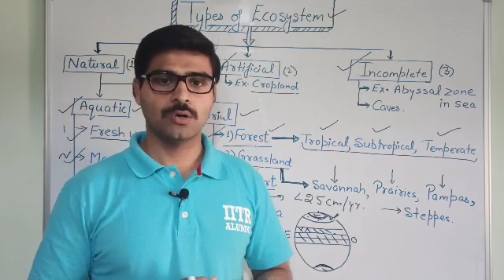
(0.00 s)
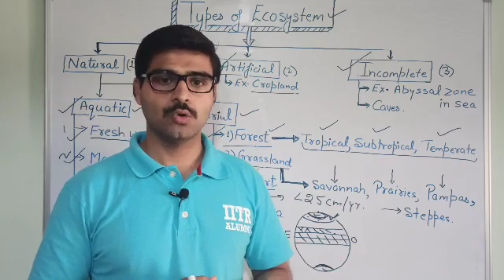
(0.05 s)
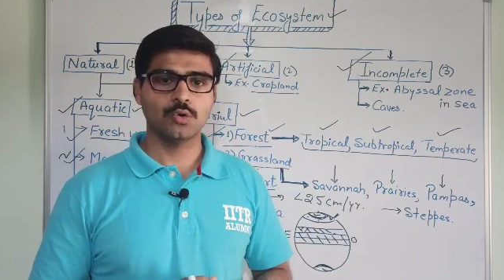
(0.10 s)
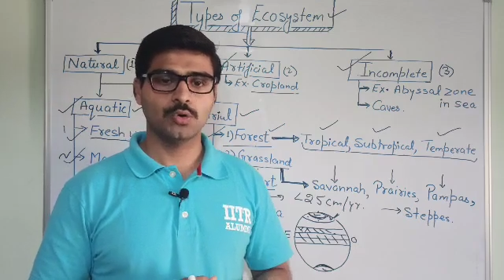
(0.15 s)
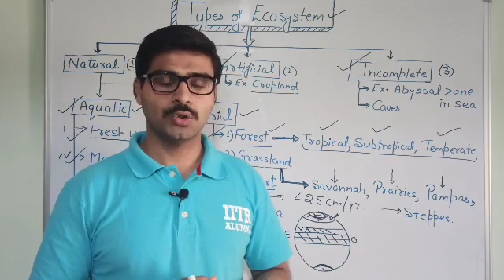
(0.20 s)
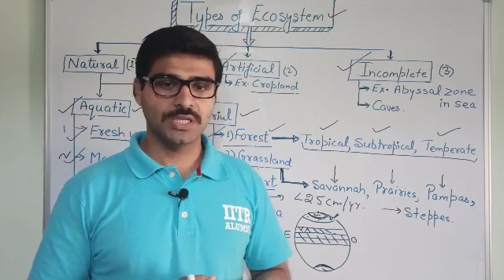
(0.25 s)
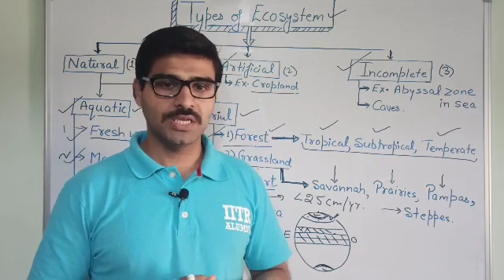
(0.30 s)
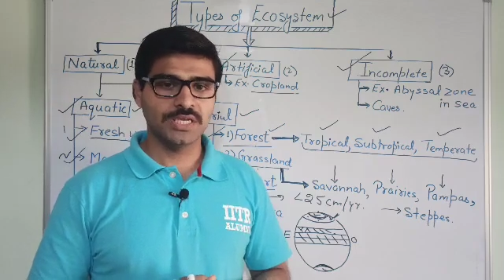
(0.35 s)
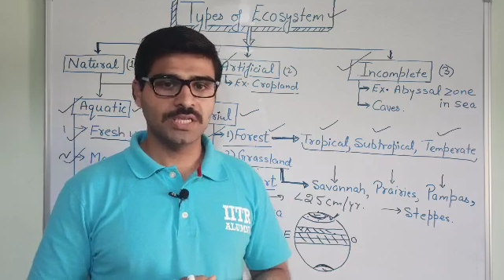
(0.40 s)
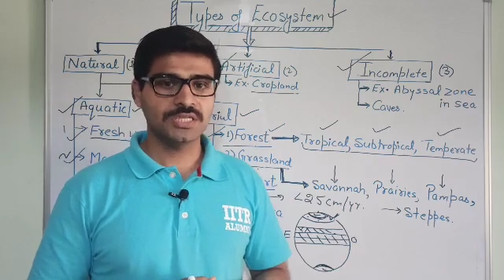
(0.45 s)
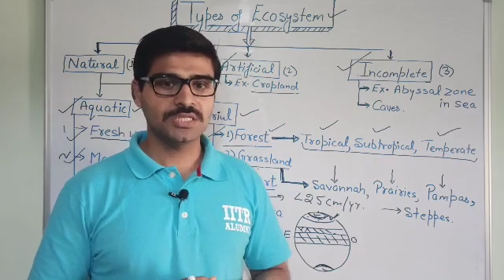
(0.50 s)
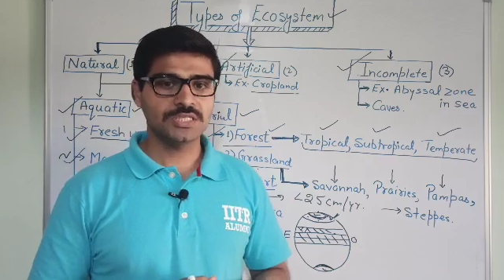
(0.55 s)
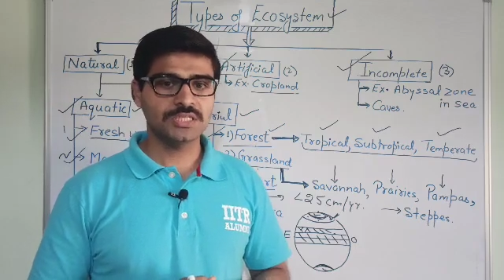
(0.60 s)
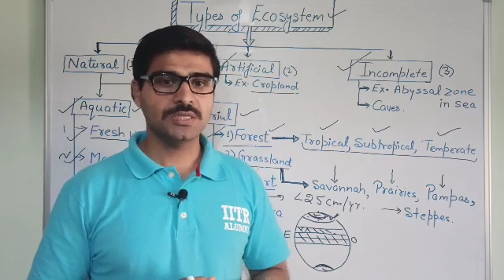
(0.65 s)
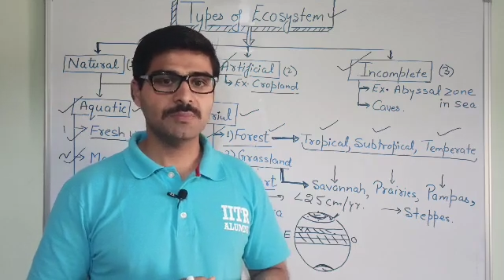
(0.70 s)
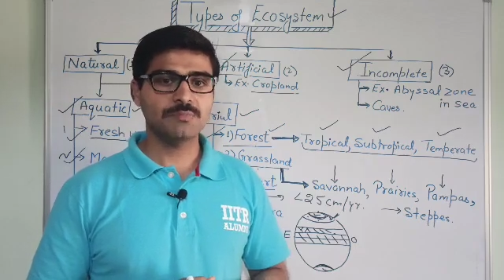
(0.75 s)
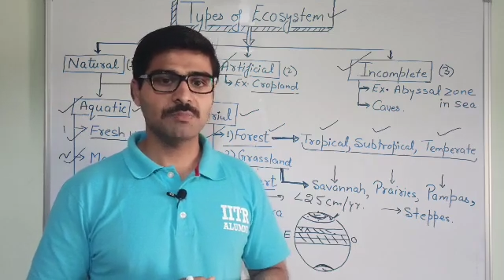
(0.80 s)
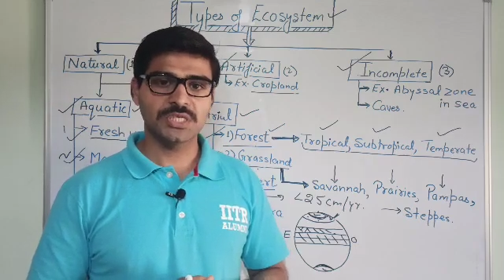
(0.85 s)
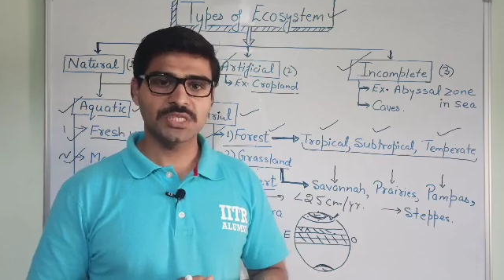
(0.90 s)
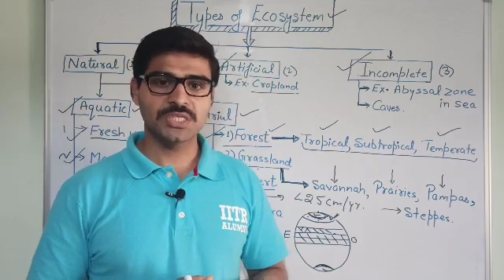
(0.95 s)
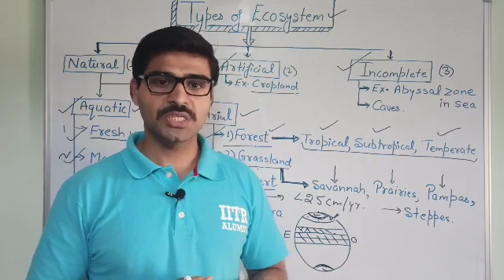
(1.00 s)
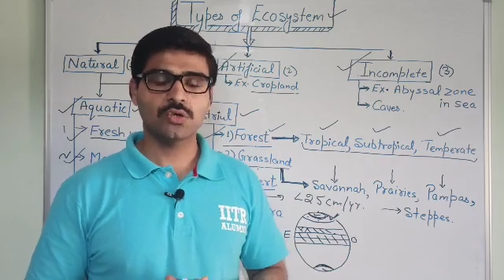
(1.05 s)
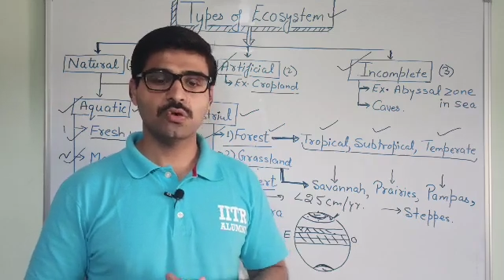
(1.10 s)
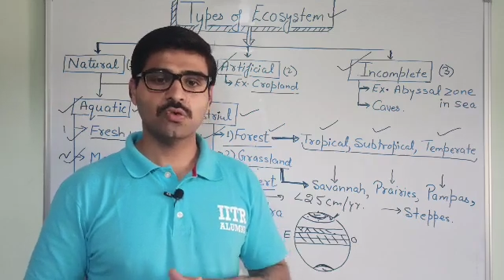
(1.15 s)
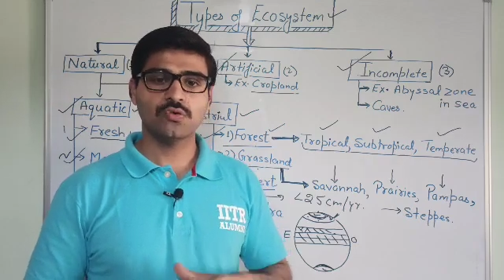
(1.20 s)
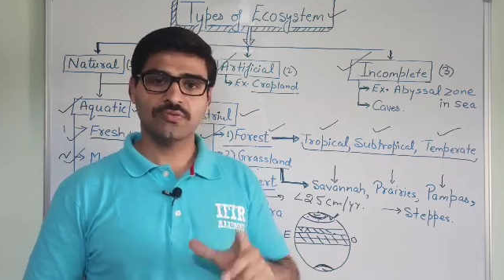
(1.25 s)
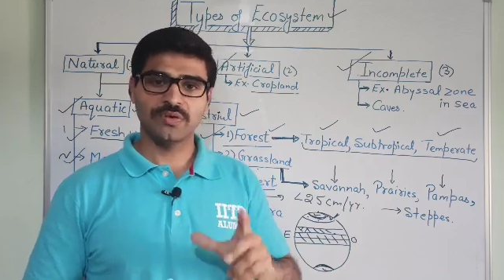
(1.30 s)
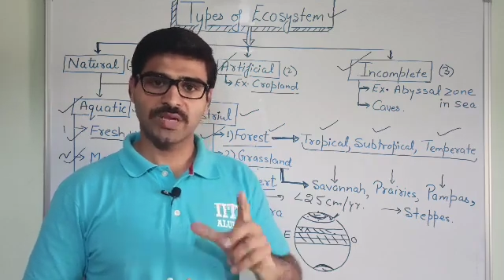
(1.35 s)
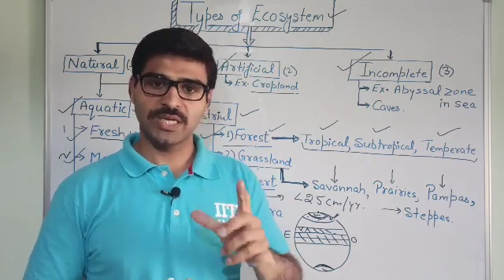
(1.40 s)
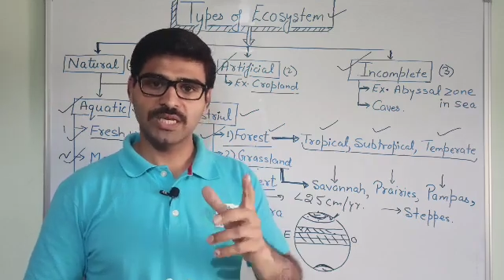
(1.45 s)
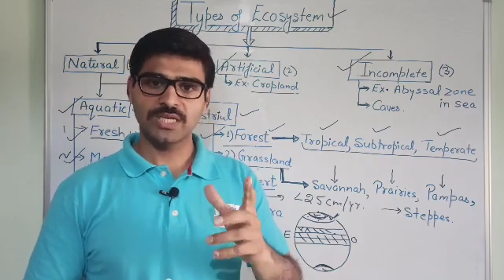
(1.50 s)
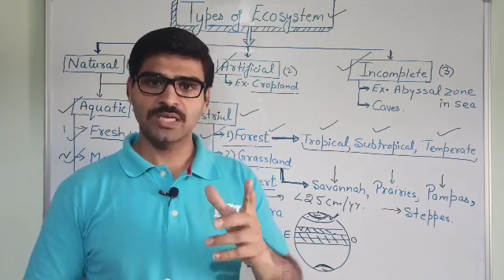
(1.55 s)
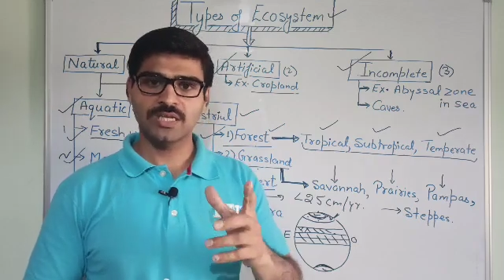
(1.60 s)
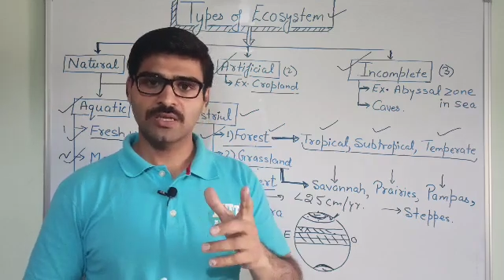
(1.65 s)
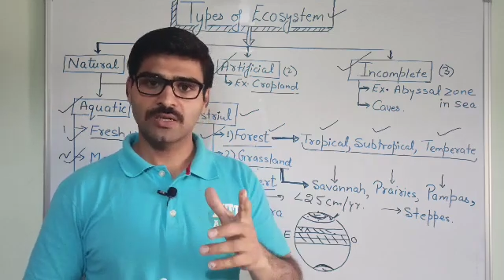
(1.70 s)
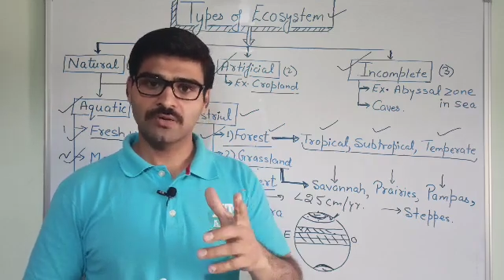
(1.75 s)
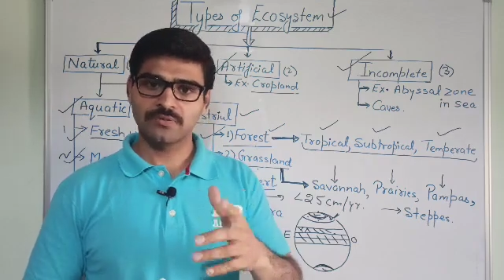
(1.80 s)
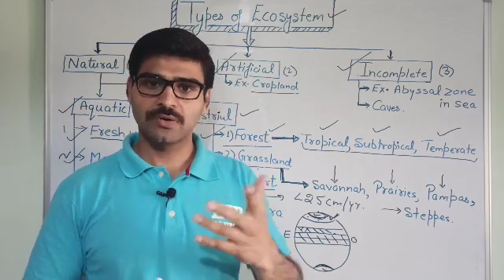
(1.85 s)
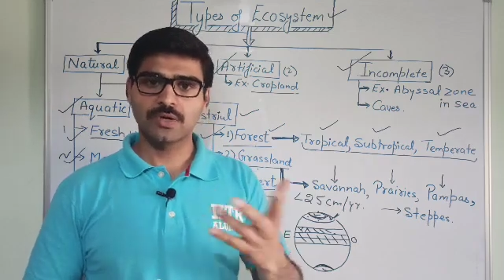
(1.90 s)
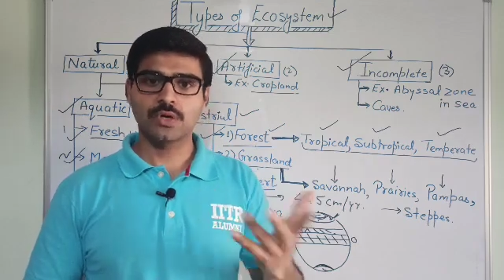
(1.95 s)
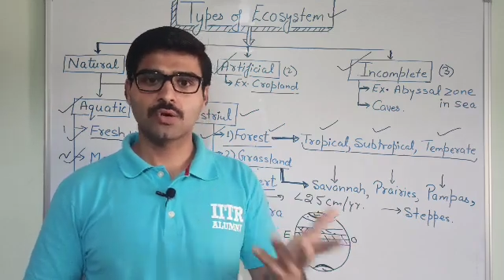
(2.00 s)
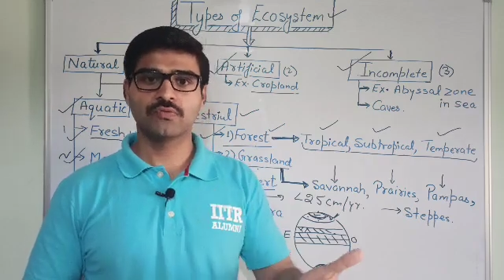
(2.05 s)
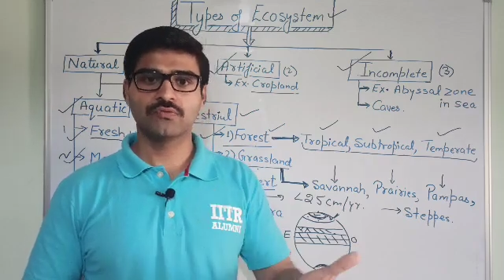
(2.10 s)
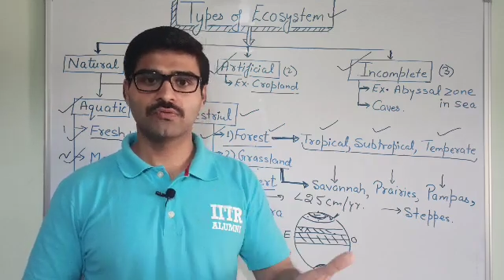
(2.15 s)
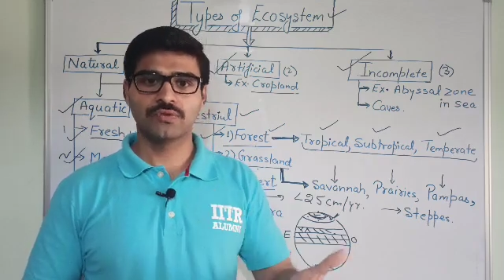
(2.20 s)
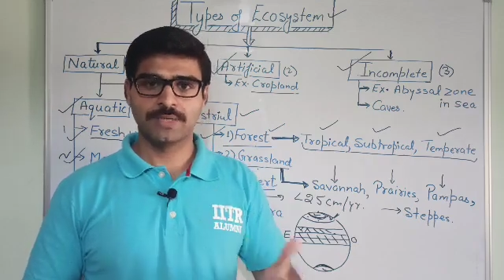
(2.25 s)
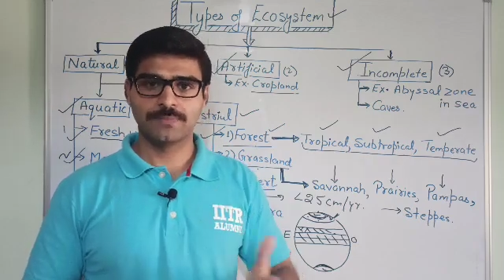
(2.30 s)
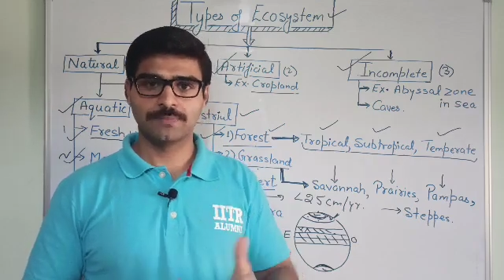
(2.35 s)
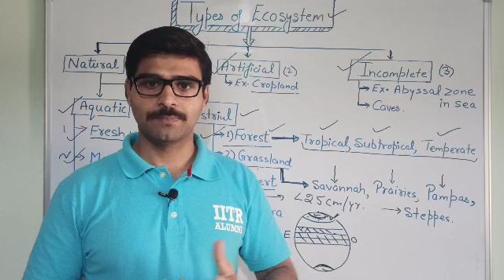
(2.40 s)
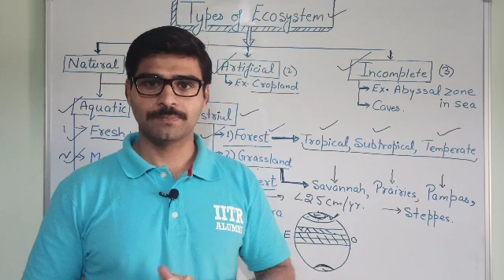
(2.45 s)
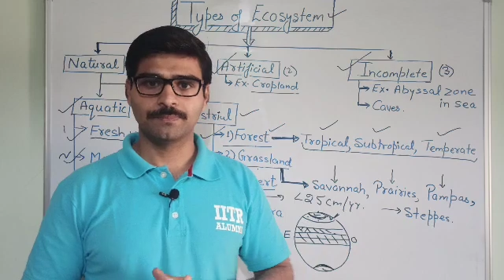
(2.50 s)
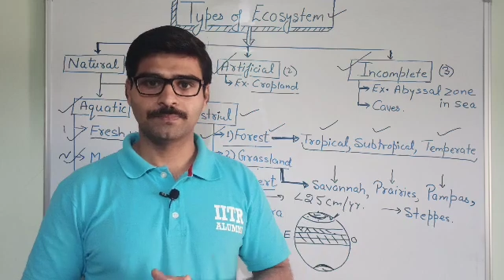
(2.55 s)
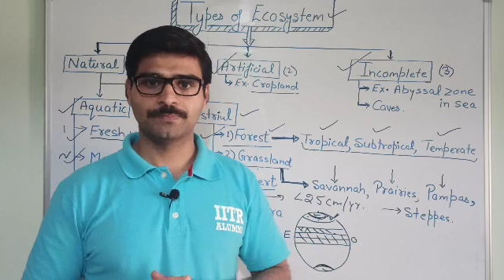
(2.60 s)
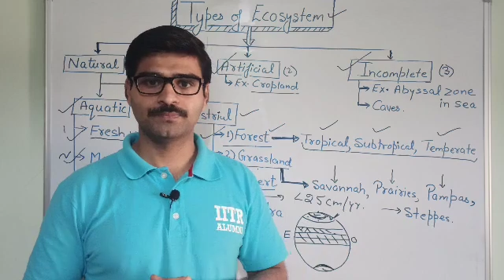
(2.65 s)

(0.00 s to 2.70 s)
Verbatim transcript: or there is the missing of any one of them.